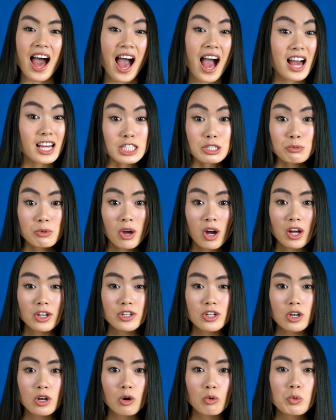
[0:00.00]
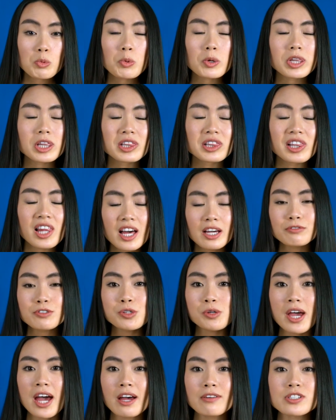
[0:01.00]
As we all know, we would love
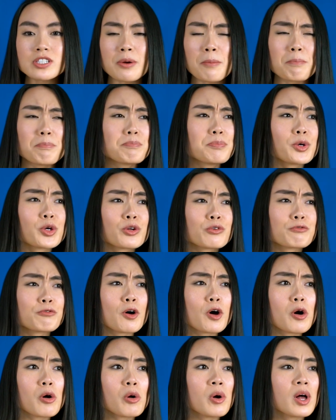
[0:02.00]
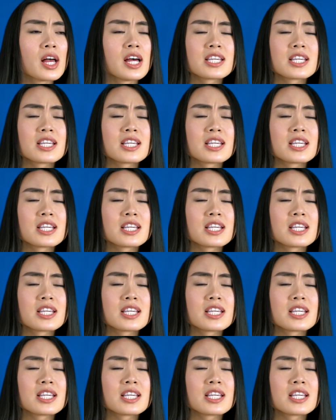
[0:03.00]
to have some beautiful,